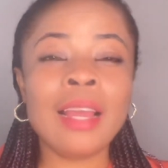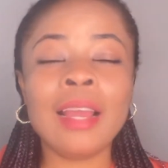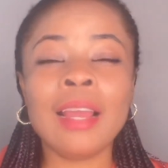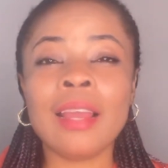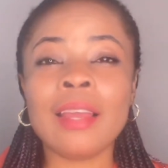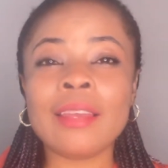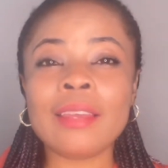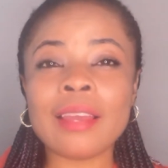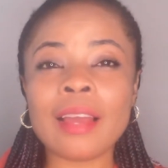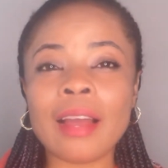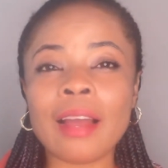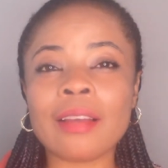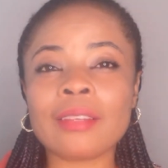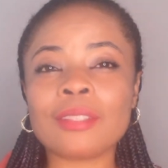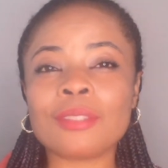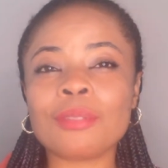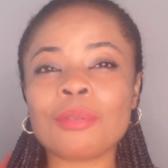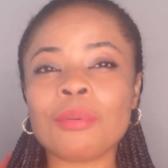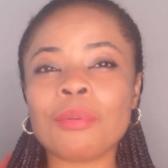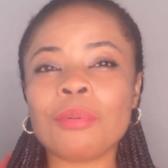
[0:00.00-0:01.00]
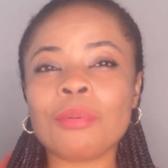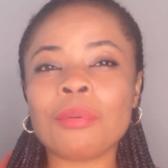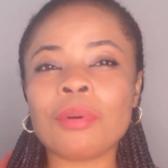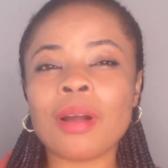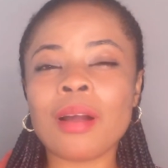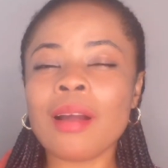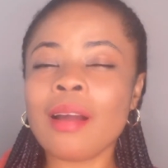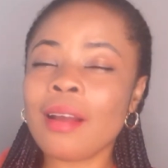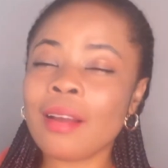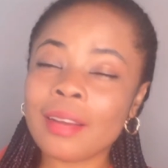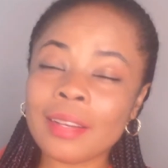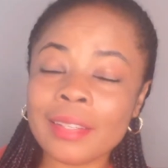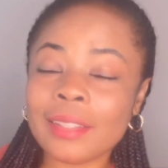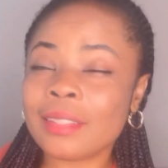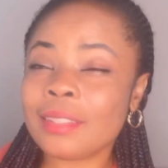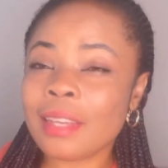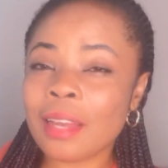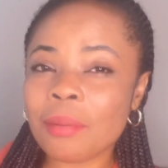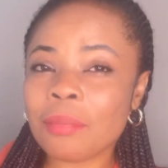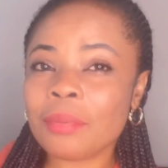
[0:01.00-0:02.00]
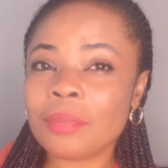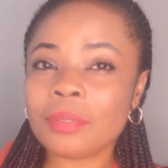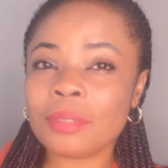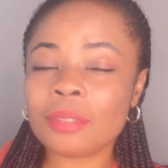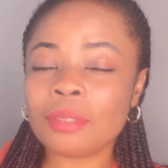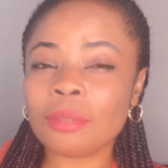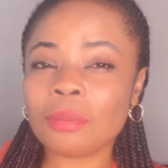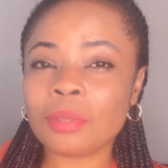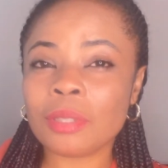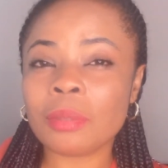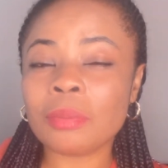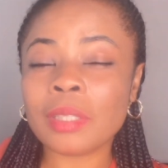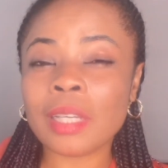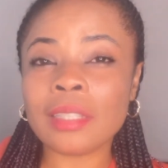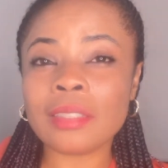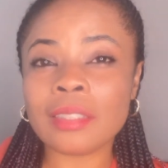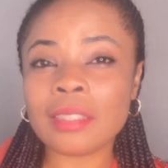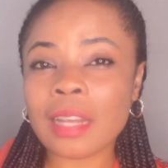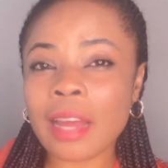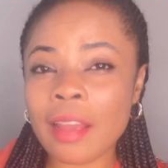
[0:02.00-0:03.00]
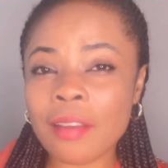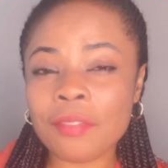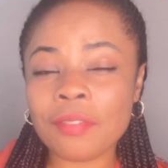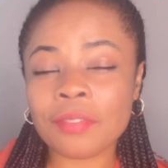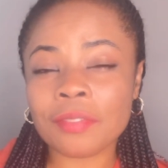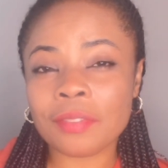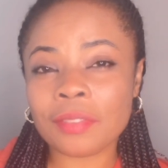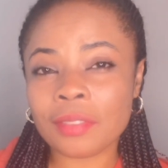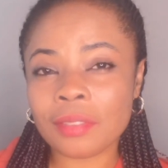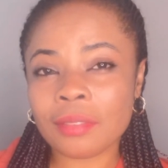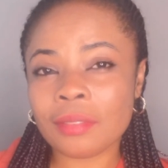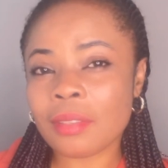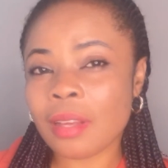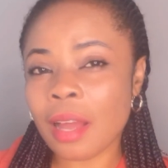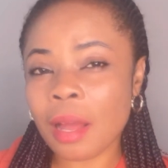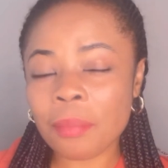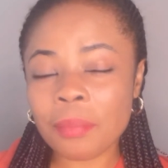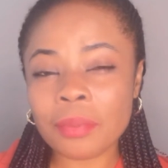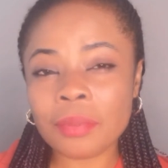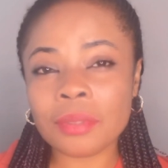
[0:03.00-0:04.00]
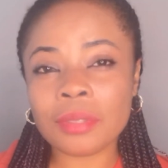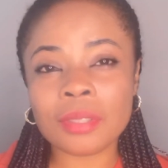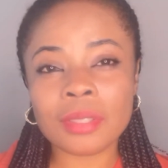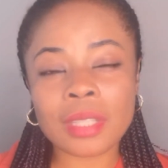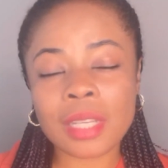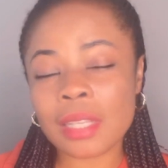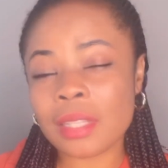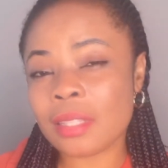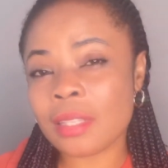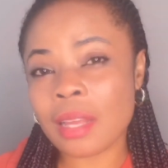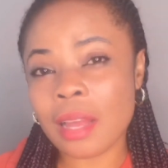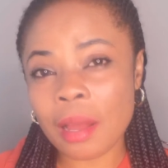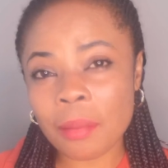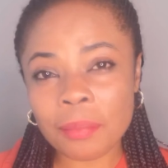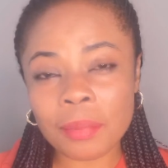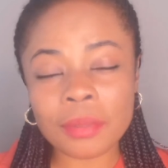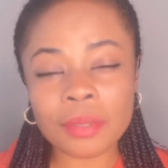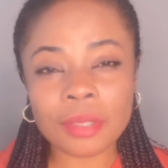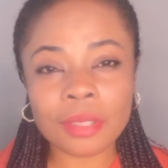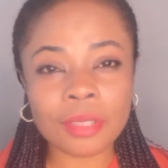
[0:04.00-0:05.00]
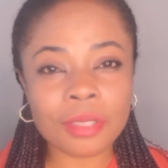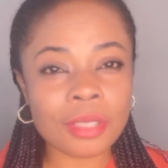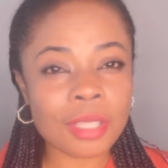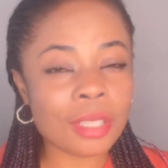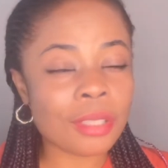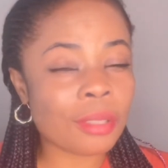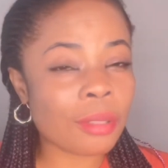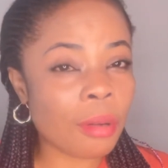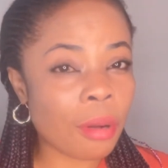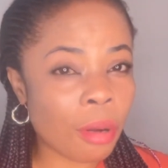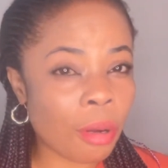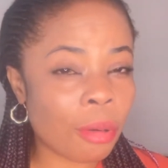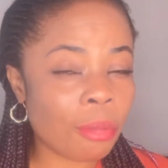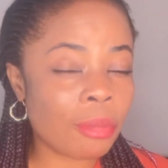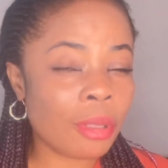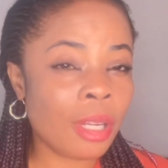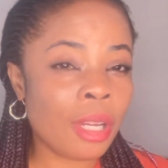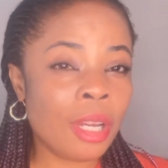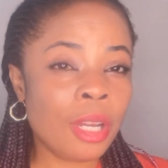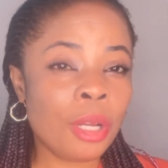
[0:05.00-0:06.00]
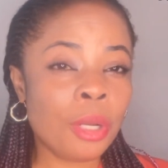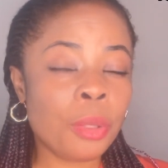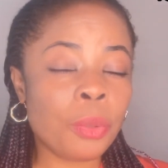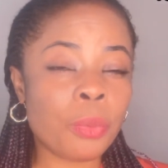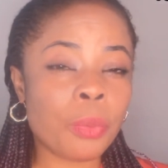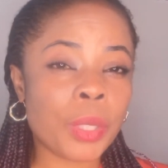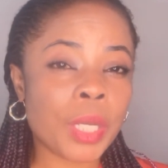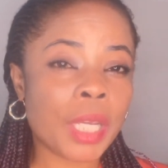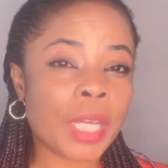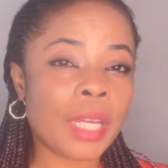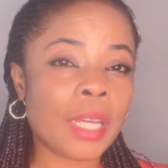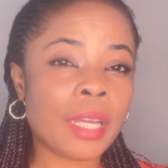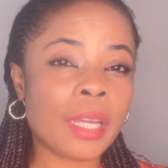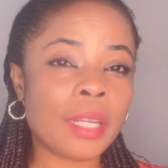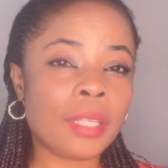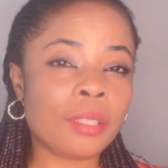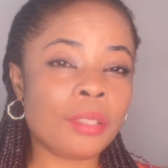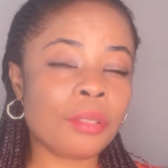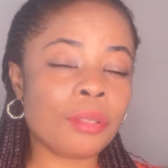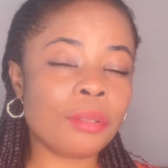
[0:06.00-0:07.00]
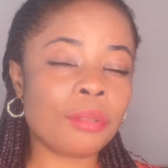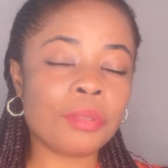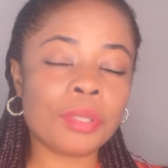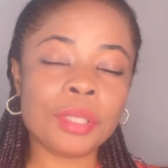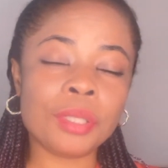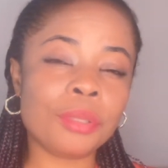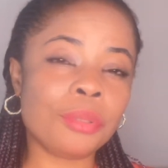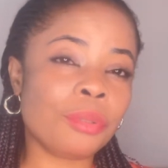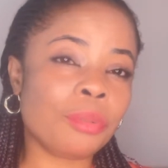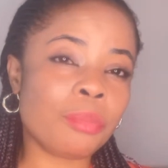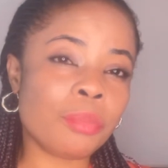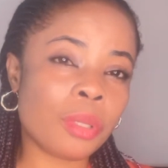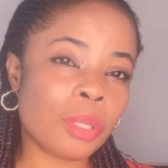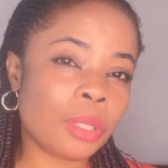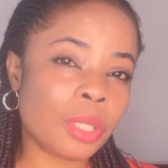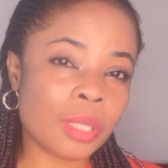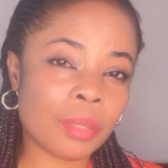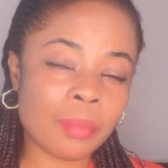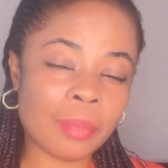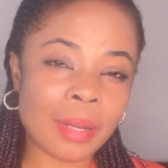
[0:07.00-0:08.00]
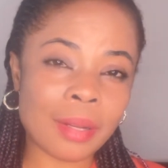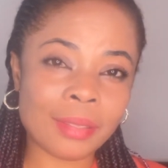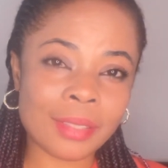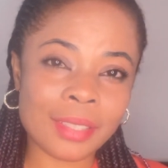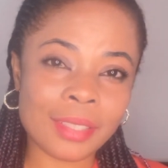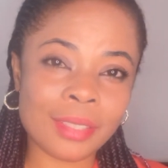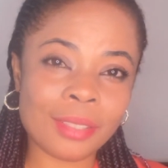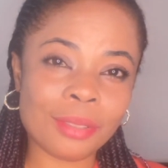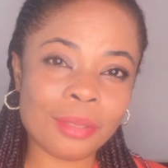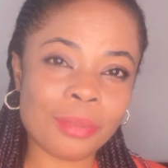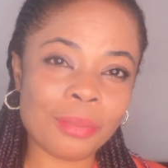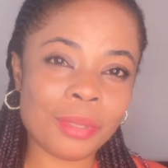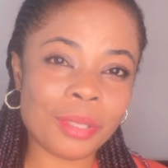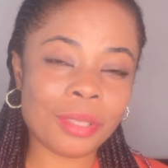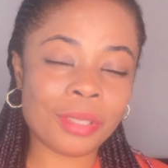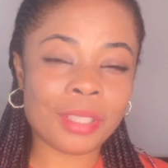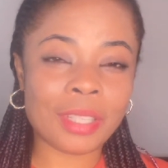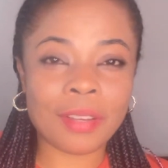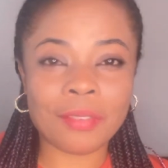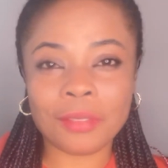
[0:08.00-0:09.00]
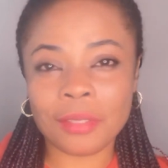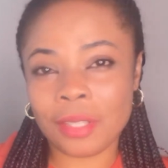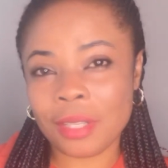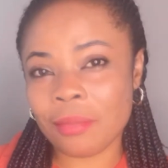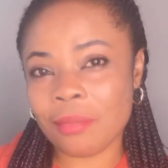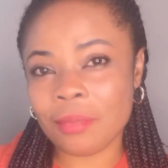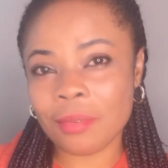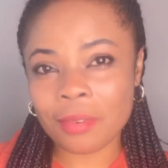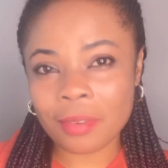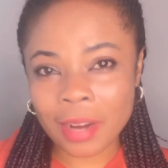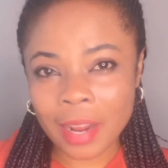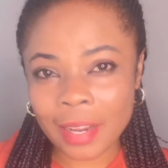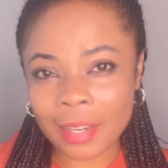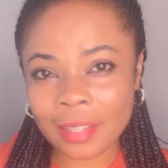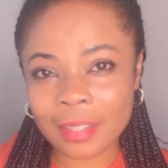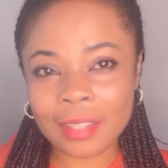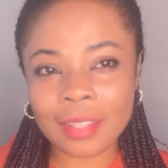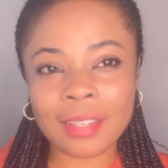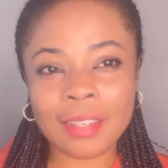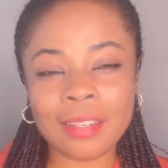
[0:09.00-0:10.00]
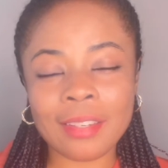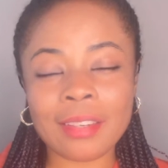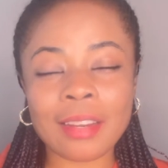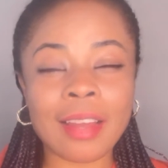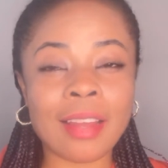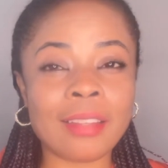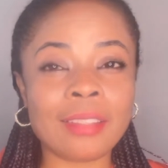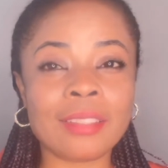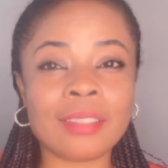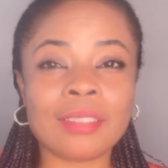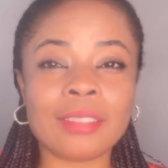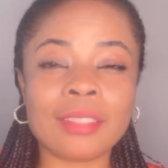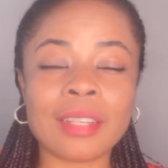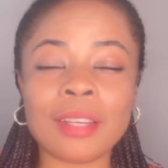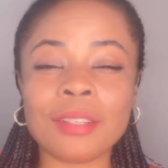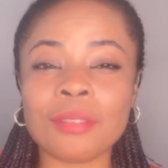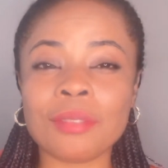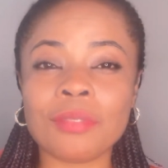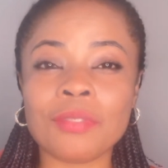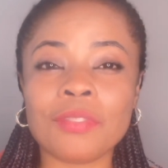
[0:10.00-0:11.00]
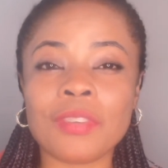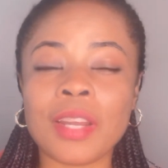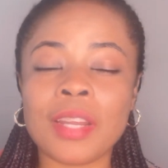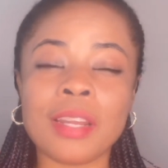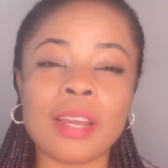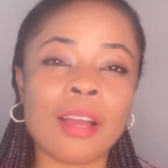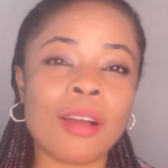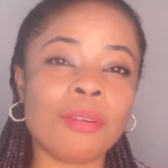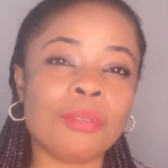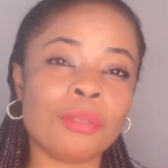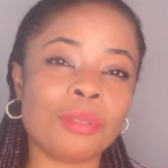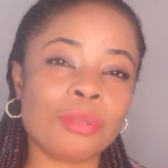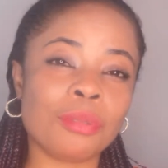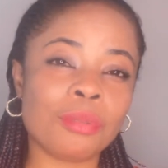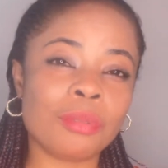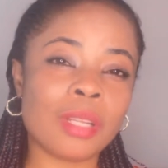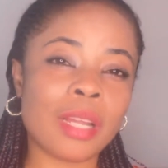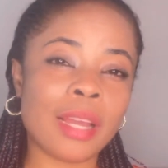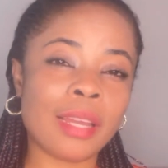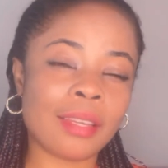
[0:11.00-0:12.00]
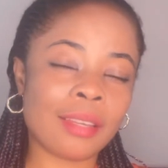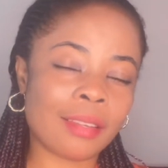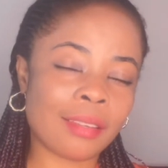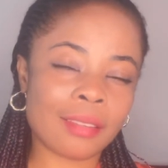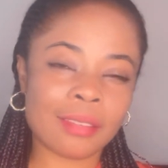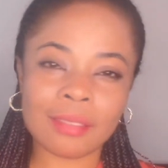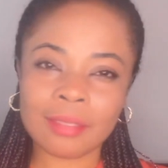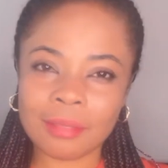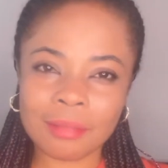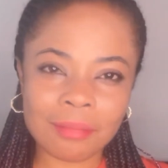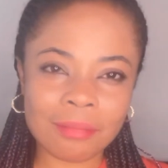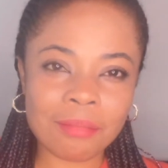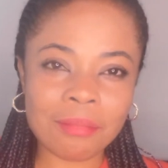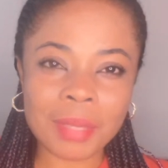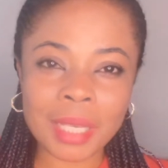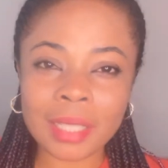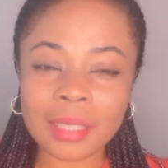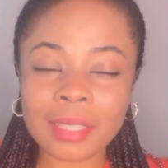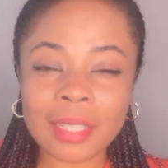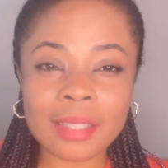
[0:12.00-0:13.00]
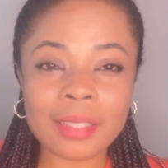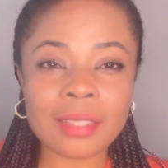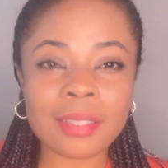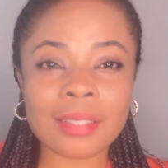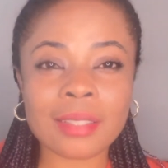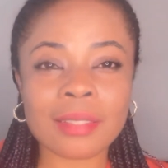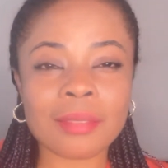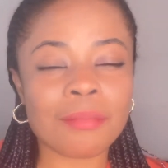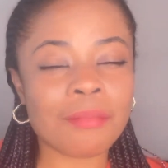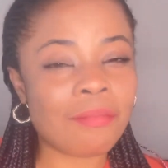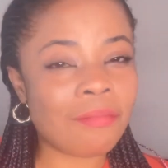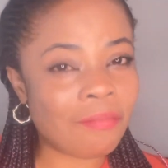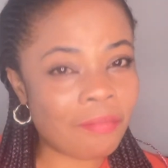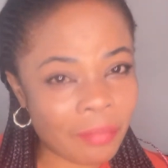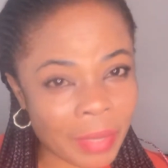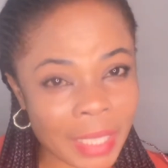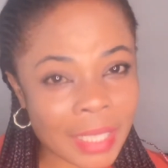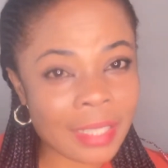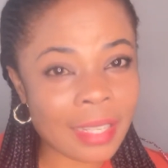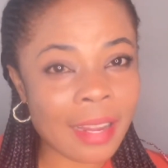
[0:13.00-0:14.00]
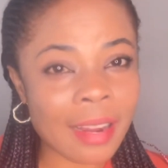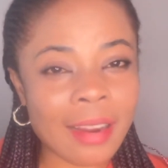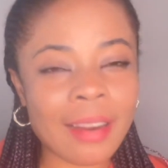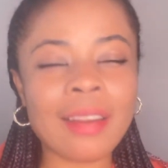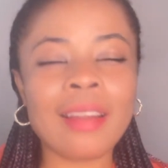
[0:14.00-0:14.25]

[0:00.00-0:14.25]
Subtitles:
Yeah, so it happens. Sometimes life happens, things happen, stress come, we cannot really do much about it, so we just have to keep grinding and try to find how to like make things better.